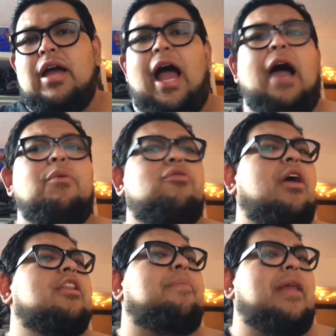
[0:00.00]
I would
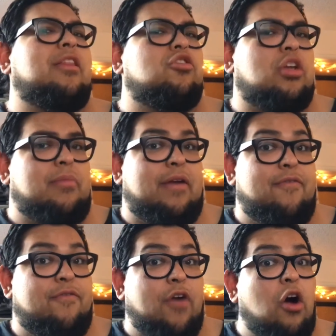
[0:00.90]
rather play those on my
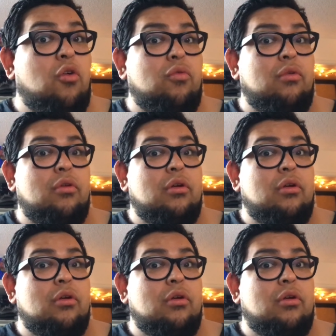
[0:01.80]
phone